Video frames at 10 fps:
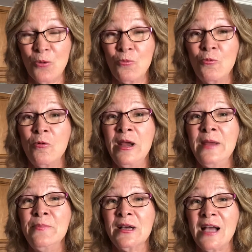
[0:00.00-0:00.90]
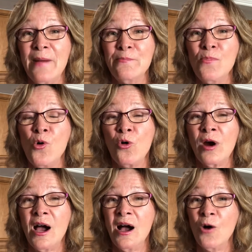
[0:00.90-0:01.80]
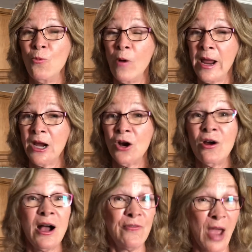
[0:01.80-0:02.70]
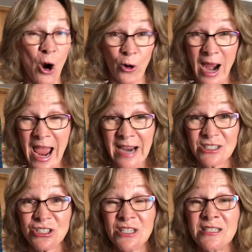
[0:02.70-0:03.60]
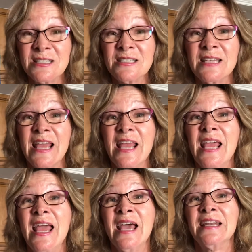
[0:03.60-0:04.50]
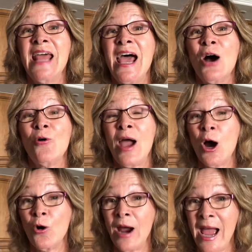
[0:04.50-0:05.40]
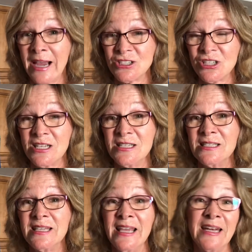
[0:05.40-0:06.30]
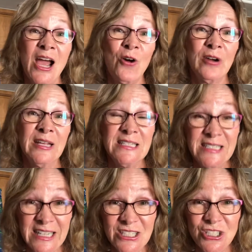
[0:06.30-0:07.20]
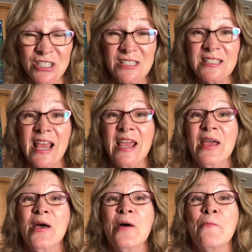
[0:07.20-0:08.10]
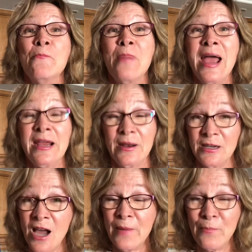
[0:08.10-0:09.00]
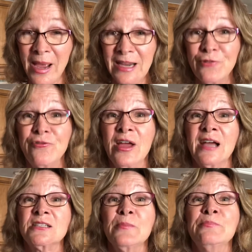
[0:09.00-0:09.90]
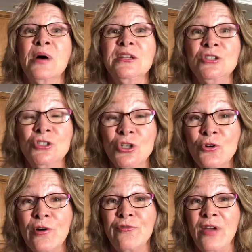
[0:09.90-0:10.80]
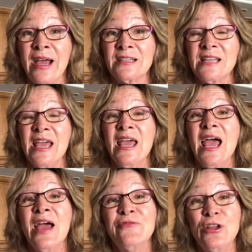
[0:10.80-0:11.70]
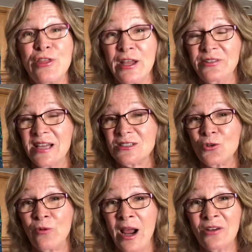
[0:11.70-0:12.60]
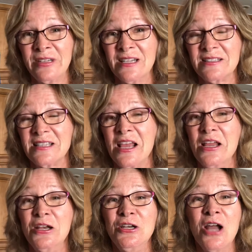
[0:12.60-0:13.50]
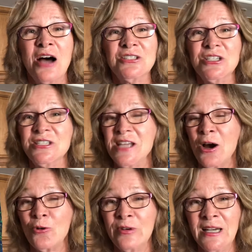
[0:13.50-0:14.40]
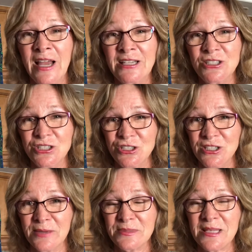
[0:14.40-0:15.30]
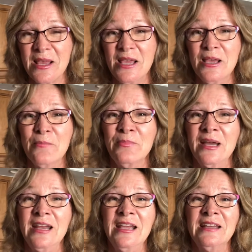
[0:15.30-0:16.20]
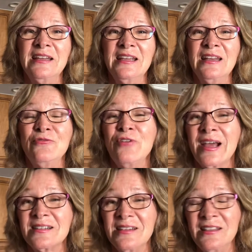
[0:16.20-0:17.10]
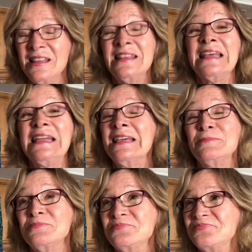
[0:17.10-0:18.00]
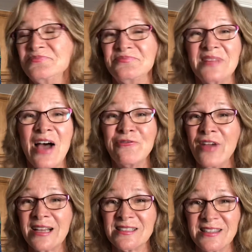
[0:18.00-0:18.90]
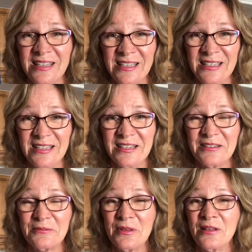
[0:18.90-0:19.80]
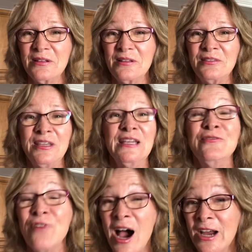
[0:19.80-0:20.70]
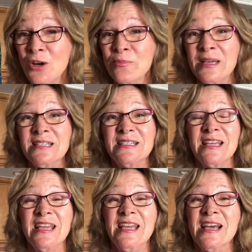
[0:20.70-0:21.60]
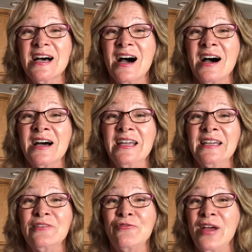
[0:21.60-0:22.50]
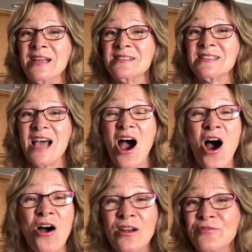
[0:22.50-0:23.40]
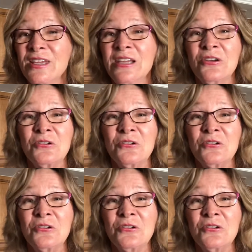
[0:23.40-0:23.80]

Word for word: We become more aware of our actions and how our actions and our intentions may not may affect but do affect everything that's around us not just our relationships but it infects it, it affects the the environment uh, it affects all of the